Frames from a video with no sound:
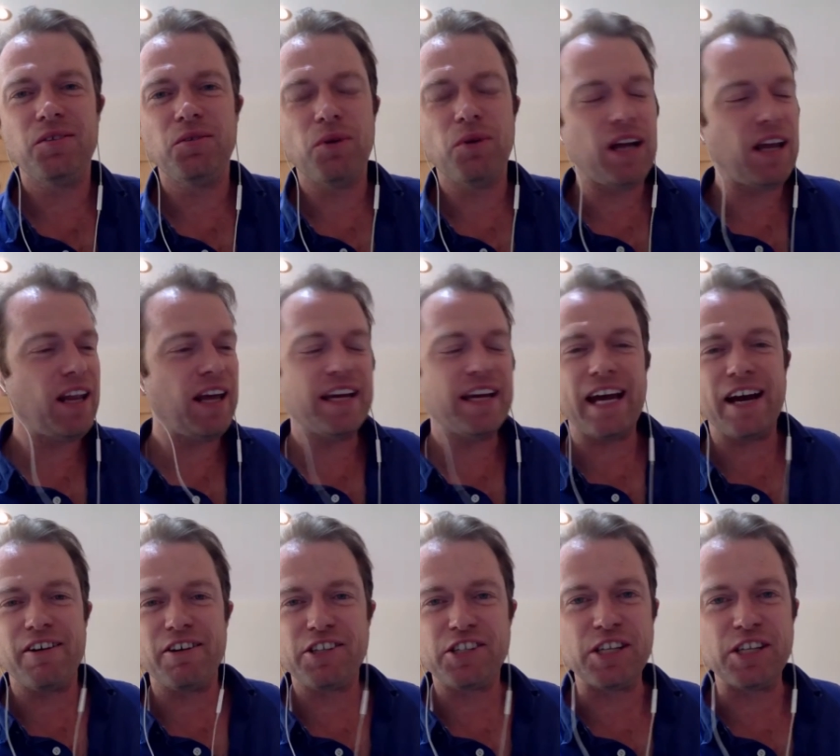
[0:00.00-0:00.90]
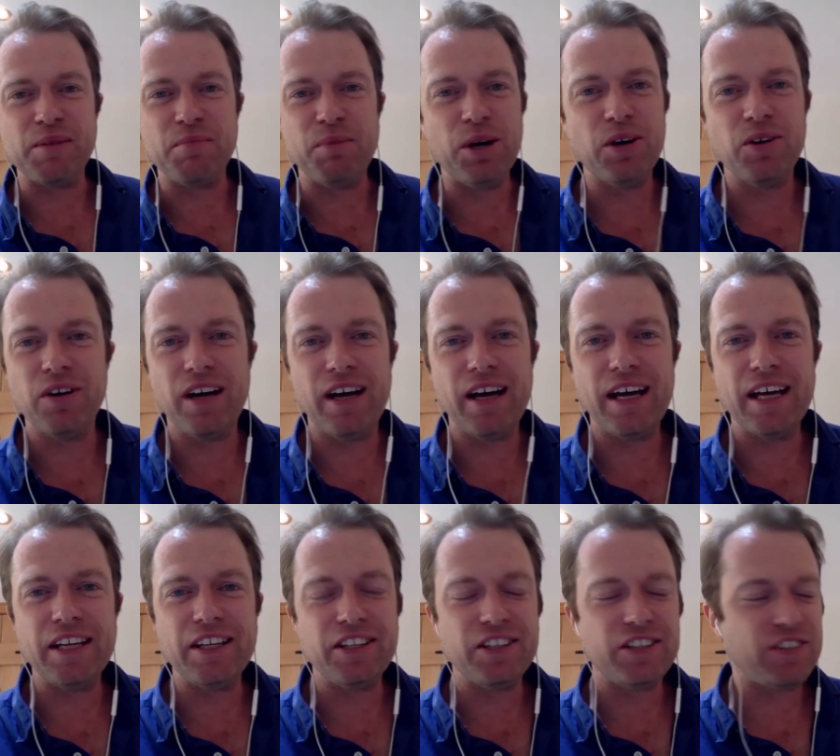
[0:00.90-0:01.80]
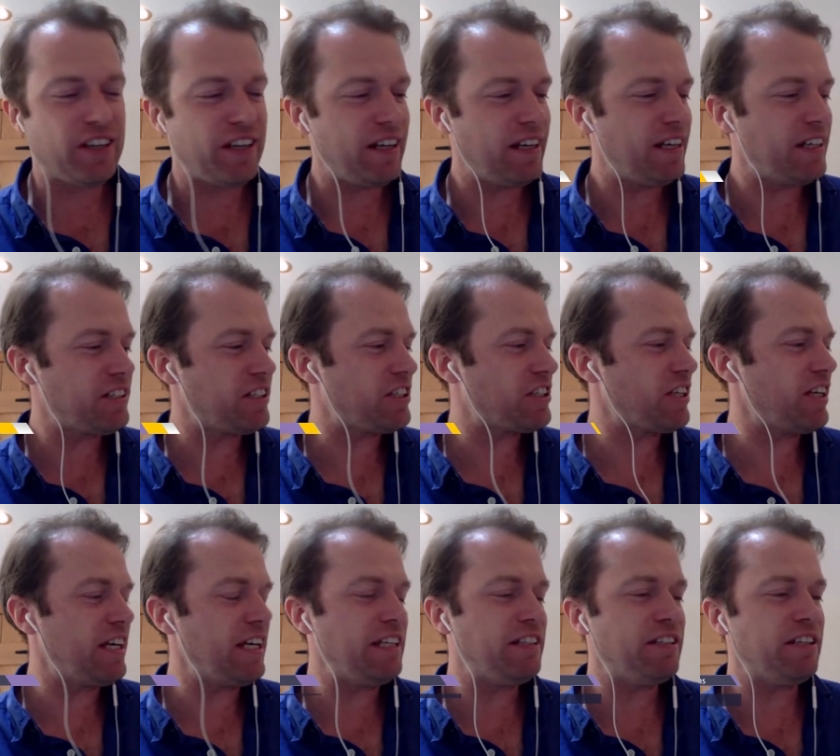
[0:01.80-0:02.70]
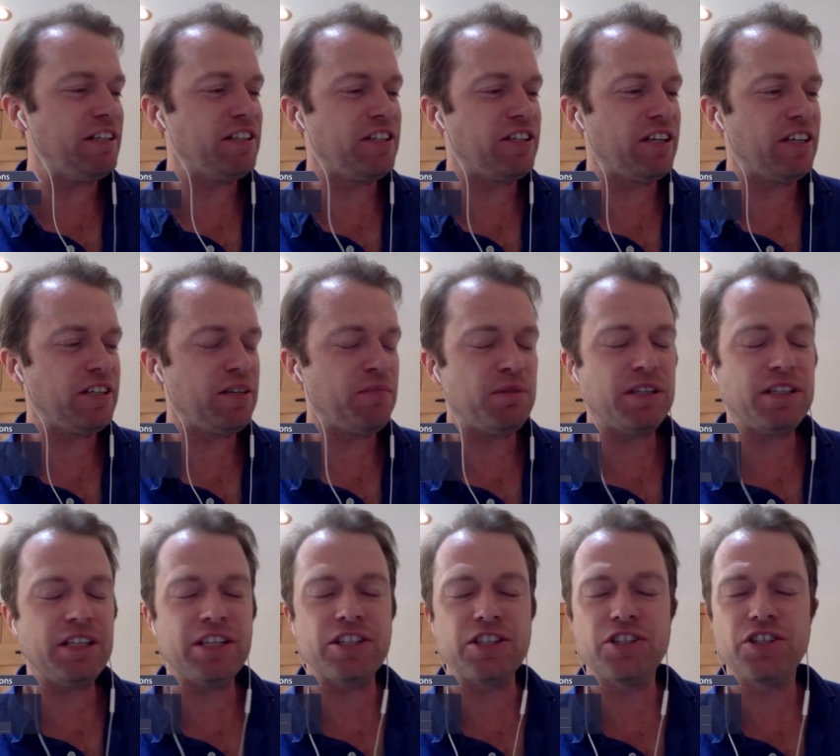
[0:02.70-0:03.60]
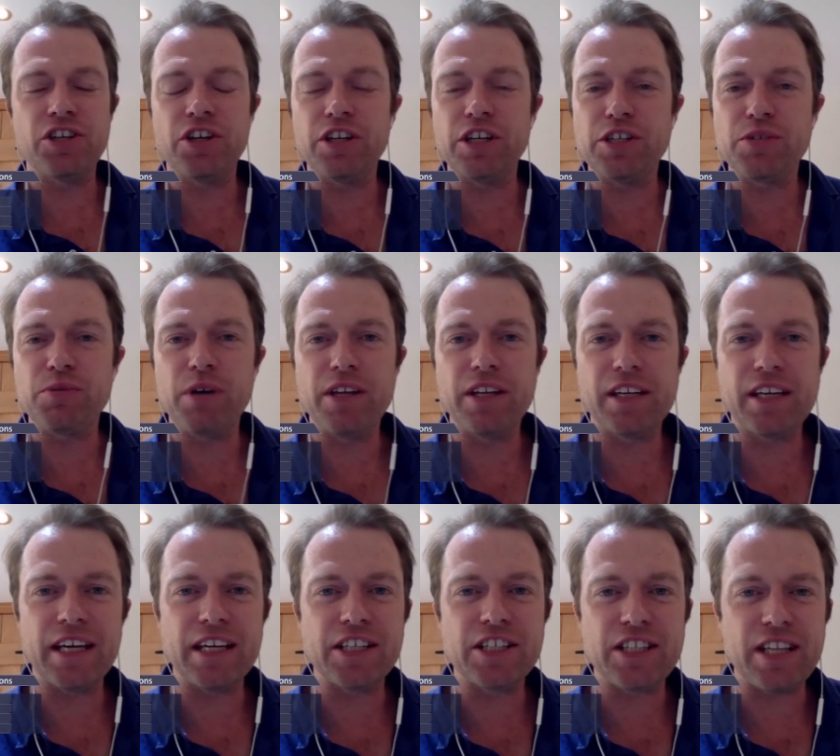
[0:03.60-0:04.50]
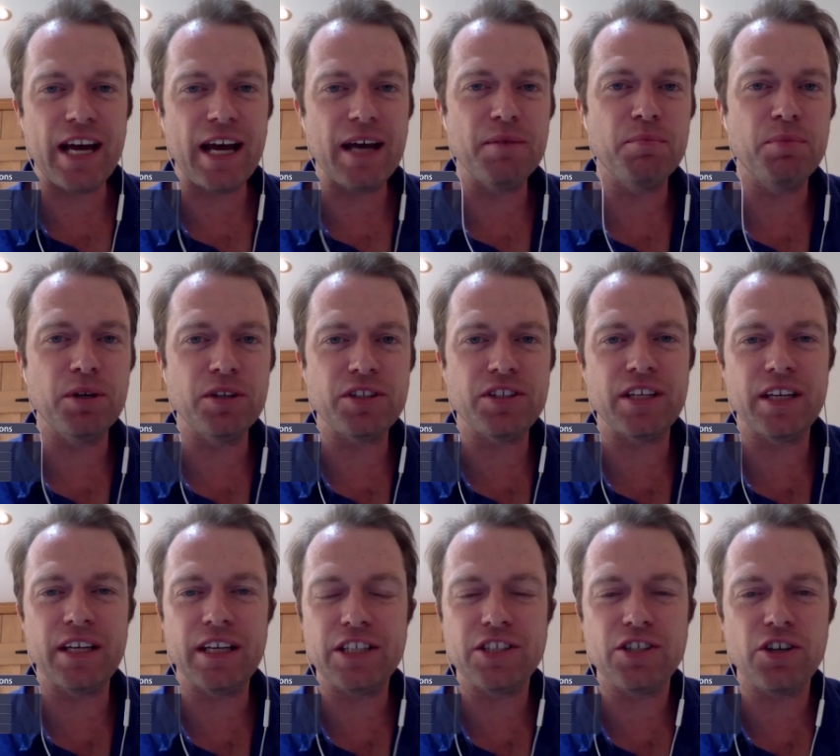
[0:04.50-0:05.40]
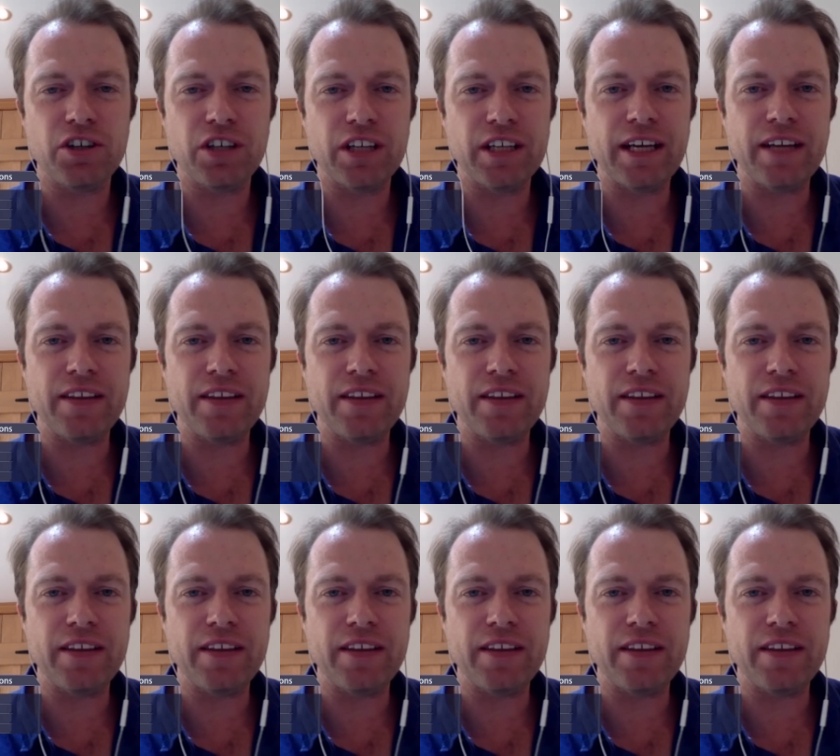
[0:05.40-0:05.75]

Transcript: Well, I like Arecibo, and uh, as I say, he did uh, did me a decent turn each way in the King's stand, but uh, he's not going to